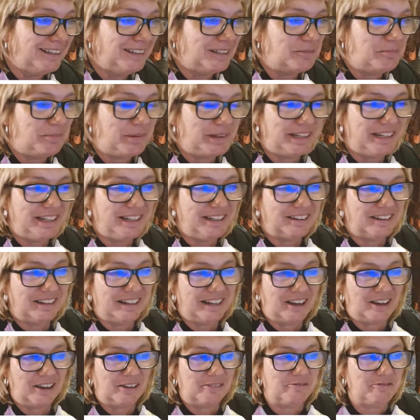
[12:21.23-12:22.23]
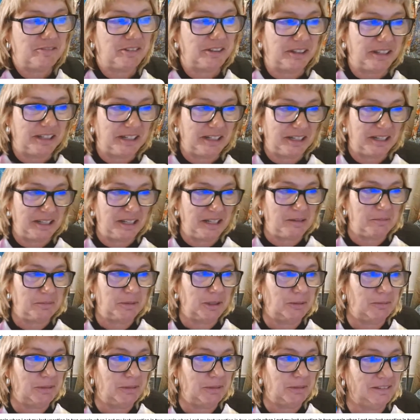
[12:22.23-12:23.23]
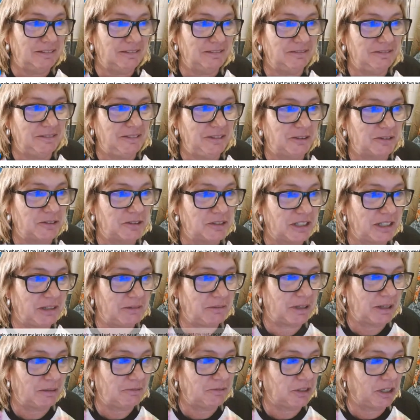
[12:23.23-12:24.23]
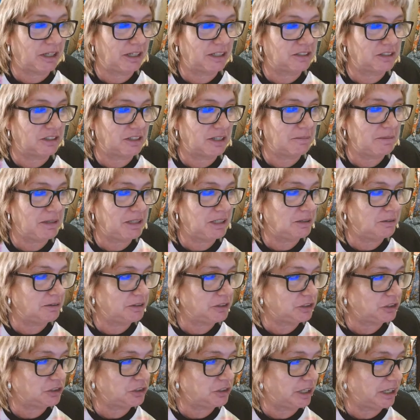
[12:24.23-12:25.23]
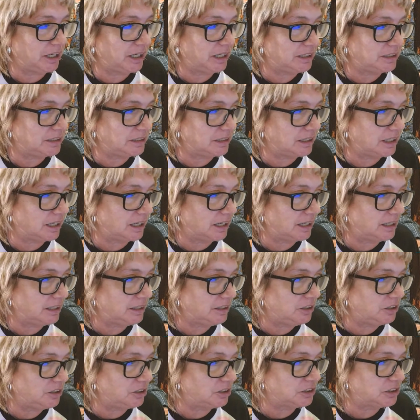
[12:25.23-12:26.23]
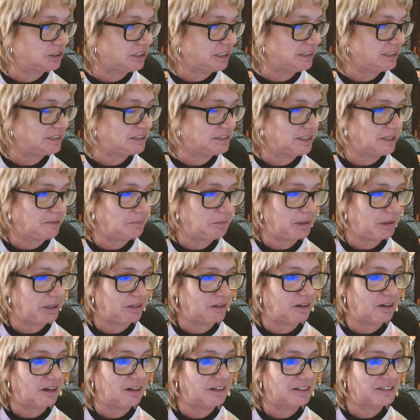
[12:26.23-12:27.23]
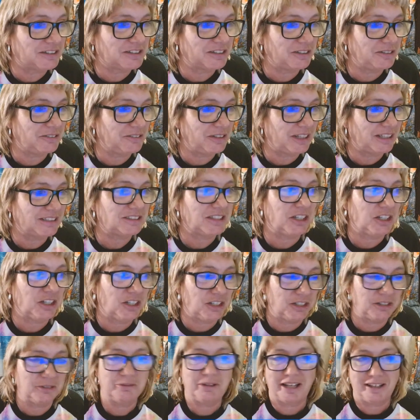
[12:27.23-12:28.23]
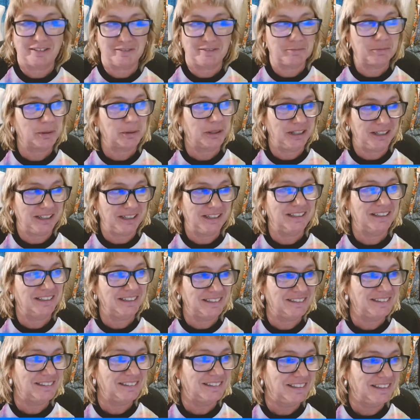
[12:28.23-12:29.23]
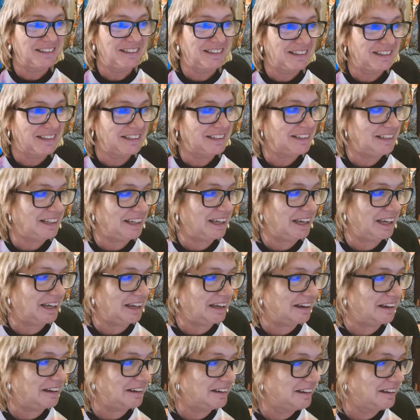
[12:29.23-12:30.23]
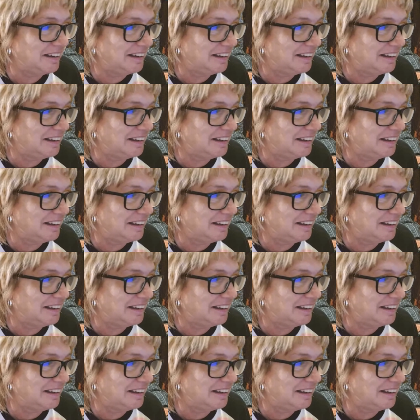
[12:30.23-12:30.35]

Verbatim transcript: depending on how I'm feeling at any moment, you'll see what I'm drinking. So let me know what you're drinking tonight. Yours needs C P R, Sue. That's a good way of putting it. Yeah.